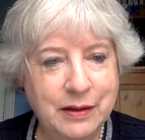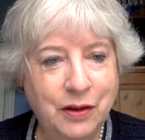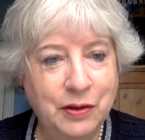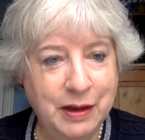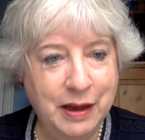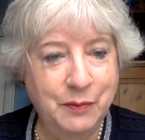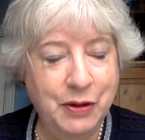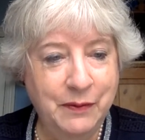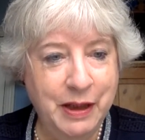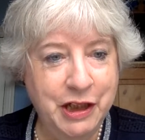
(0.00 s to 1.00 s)
honour and
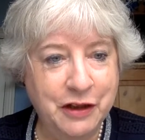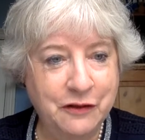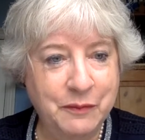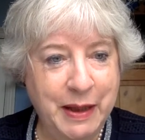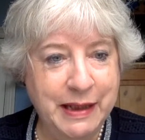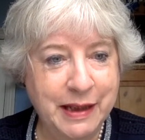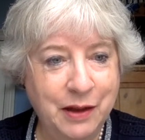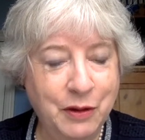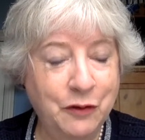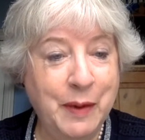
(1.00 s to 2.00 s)
privilege of meeting
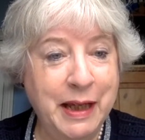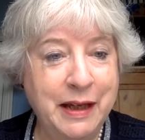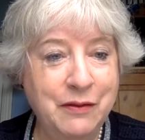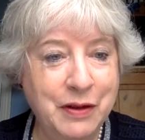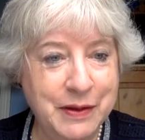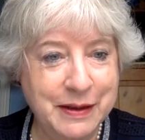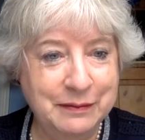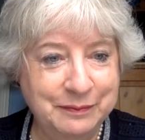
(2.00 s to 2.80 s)
one of my heroes.